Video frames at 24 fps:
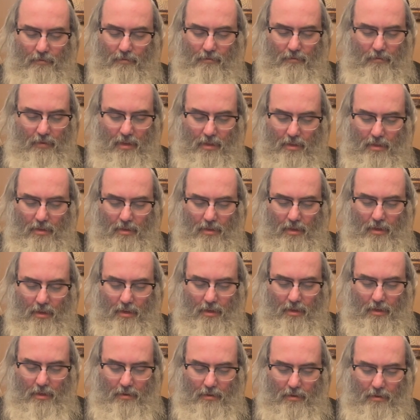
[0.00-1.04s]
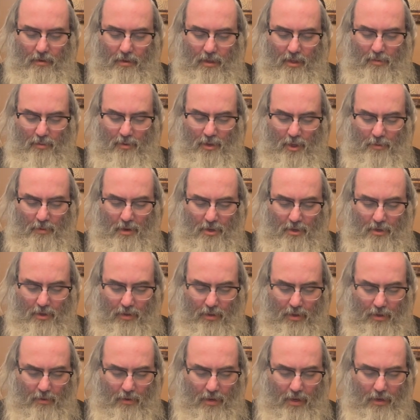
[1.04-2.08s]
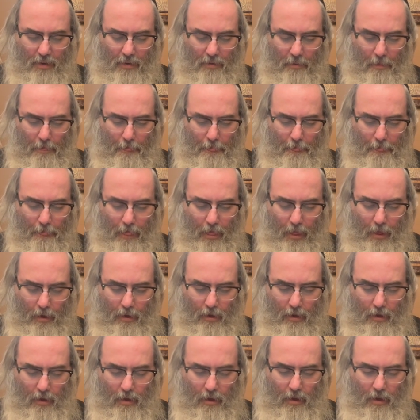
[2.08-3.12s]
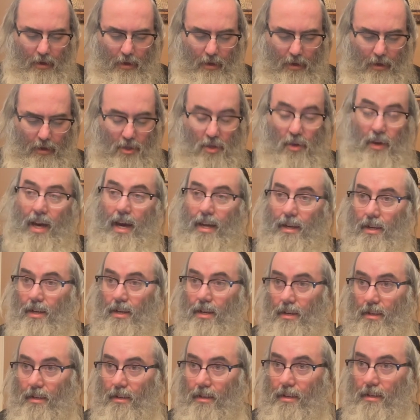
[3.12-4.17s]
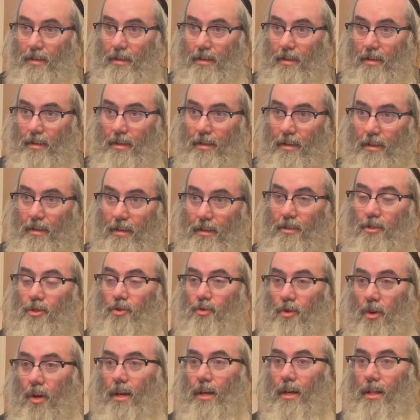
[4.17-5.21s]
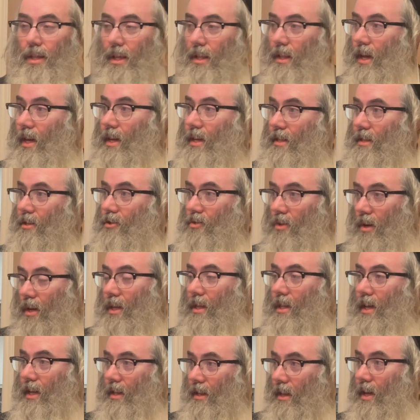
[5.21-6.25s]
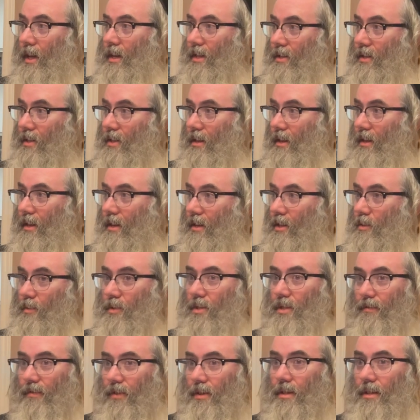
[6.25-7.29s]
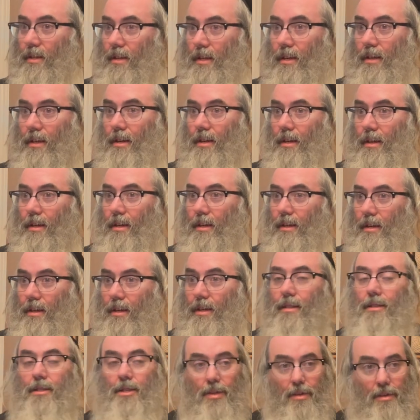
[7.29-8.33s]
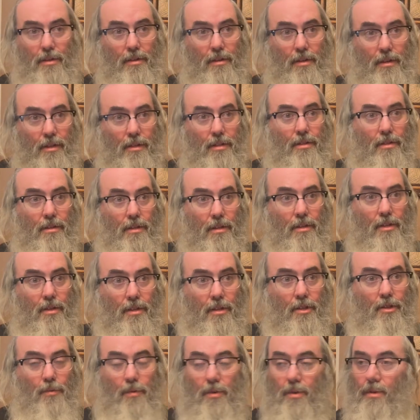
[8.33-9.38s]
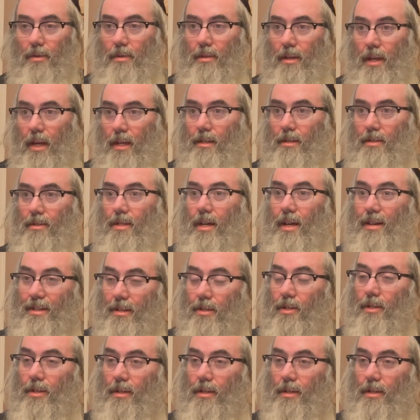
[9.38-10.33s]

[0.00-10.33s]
it's pretty special in this way. So Chanuka is drawing that light specifically into this world at this time.